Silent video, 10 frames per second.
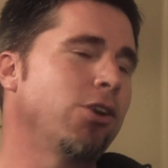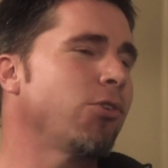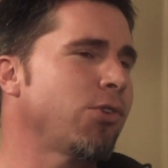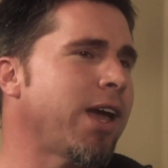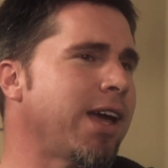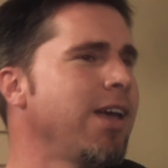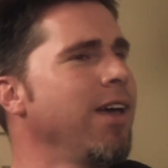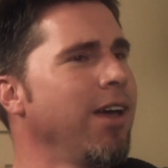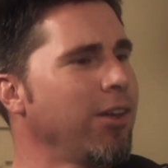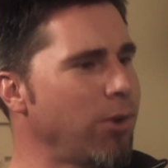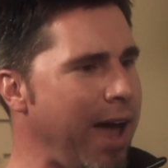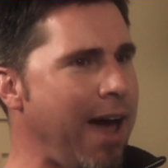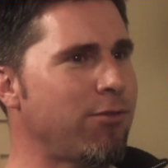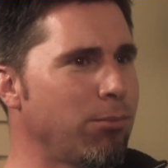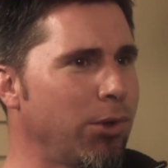You don't say you
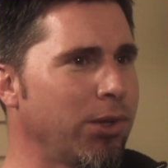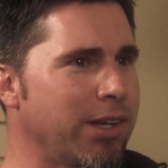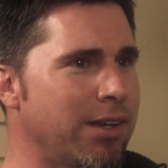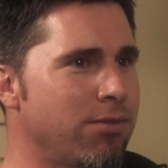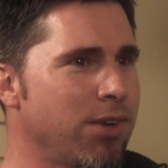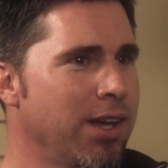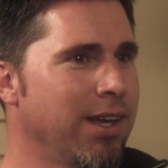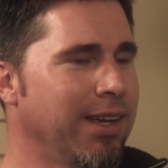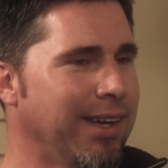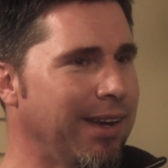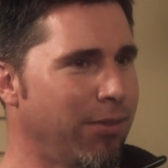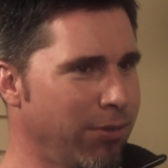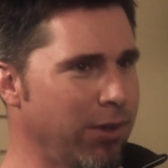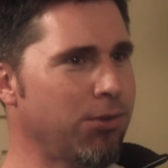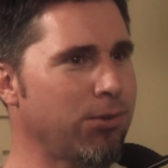have to believe in
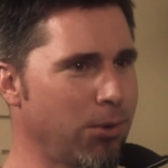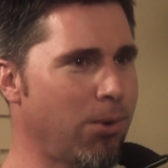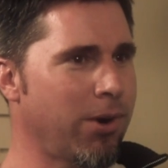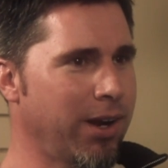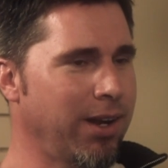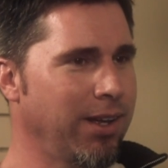this story